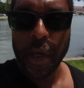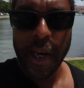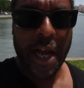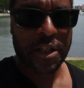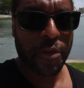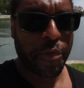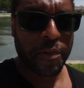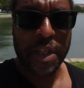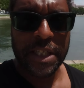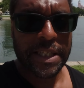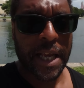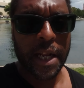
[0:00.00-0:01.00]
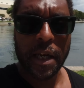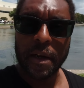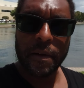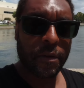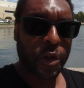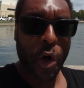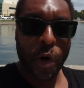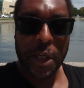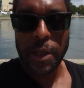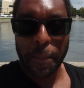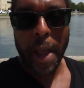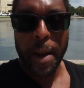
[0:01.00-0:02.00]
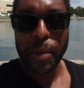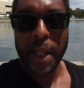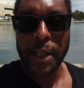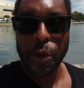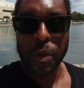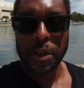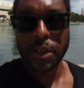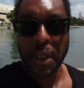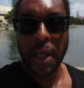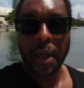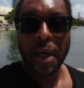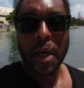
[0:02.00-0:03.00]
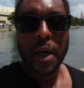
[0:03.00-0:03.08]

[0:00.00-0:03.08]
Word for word: You get an extra fifty cent. You know, there's a pay plan you could see.